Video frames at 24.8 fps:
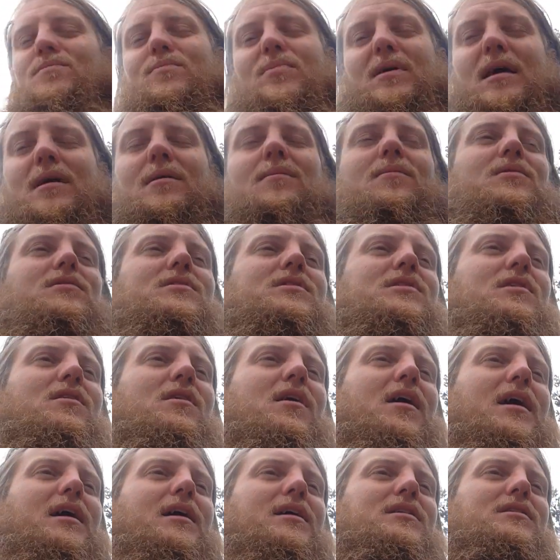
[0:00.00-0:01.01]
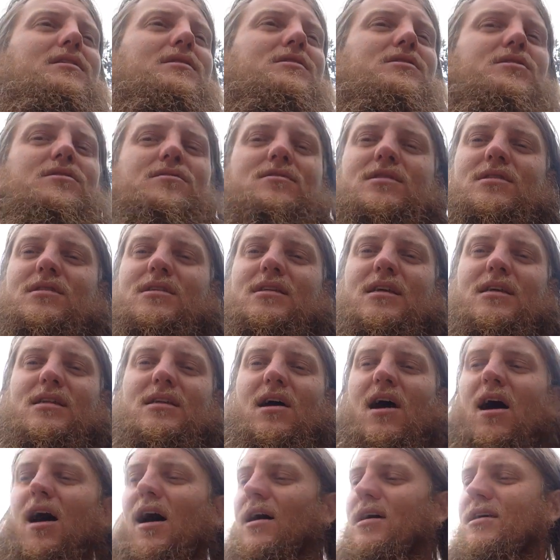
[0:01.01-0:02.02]
to be able to like do the
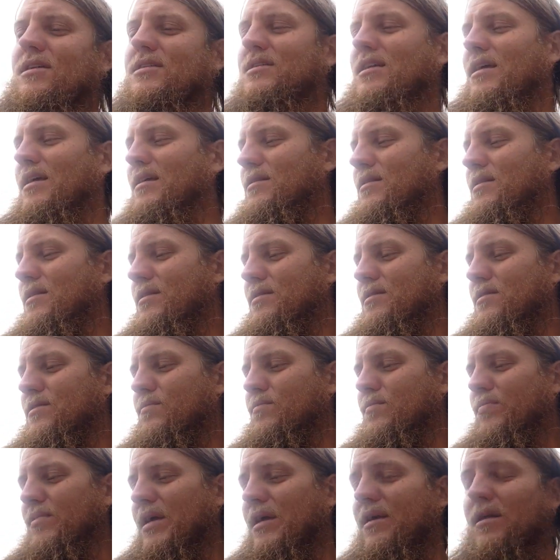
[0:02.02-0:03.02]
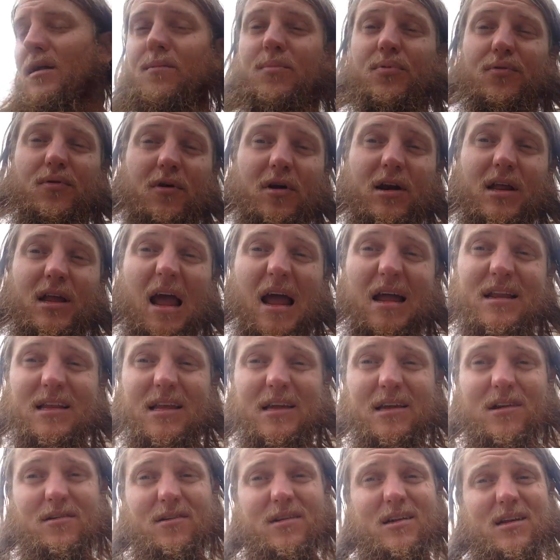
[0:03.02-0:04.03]
detox and be in a pretty
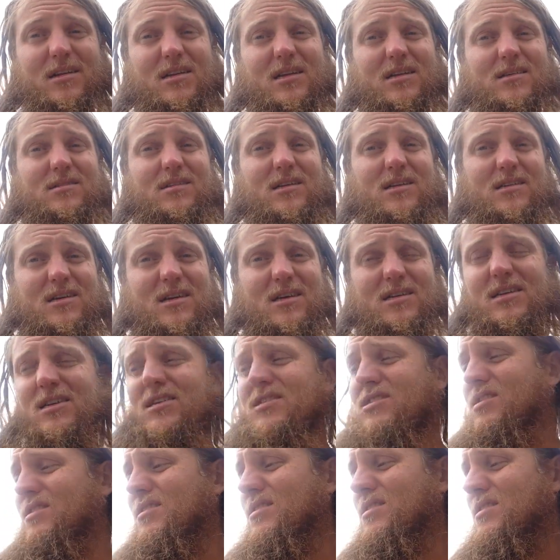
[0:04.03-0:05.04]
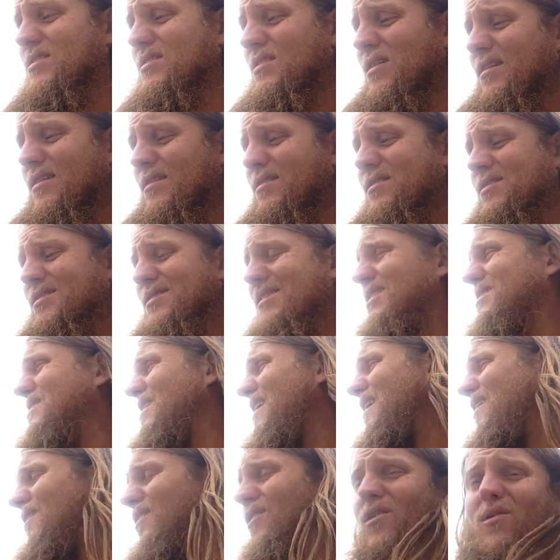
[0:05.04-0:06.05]
ideal conditions, like
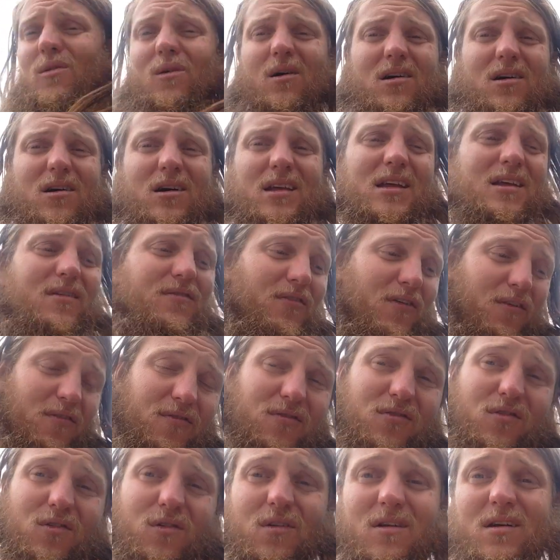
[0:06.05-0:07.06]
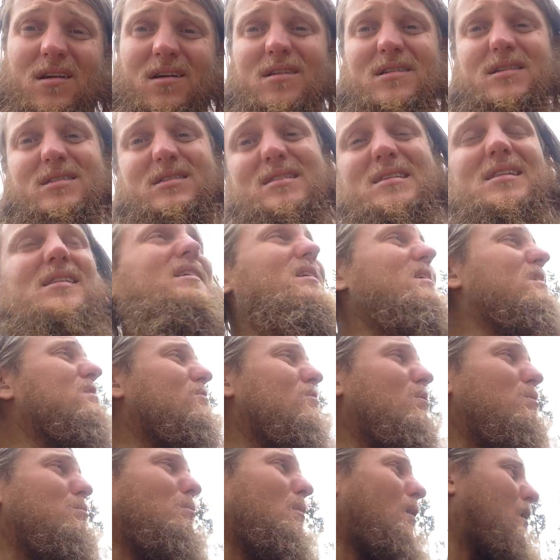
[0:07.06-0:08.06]
this air quality Florida is
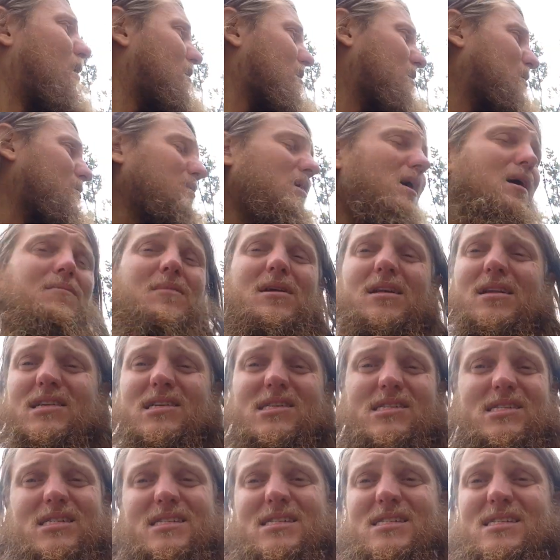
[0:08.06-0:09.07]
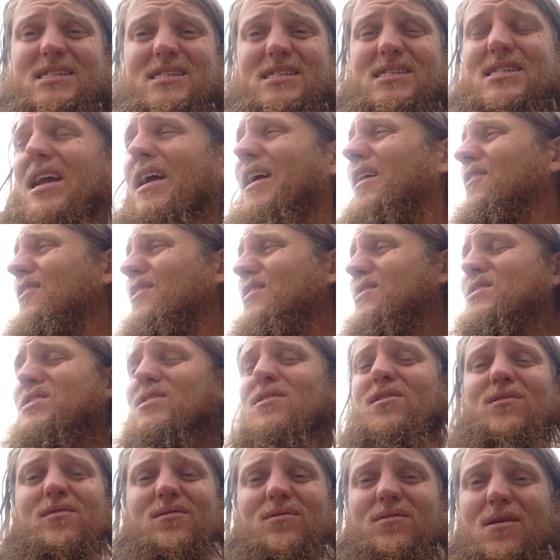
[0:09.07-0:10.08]
remarkable. I mean, it's just, this air is
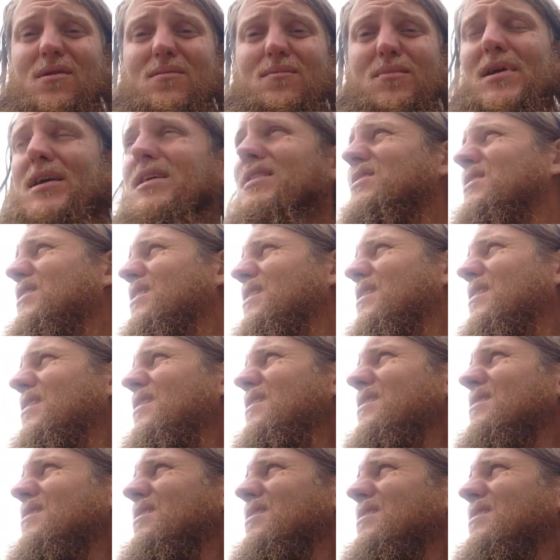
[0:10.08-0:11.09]
so amazing.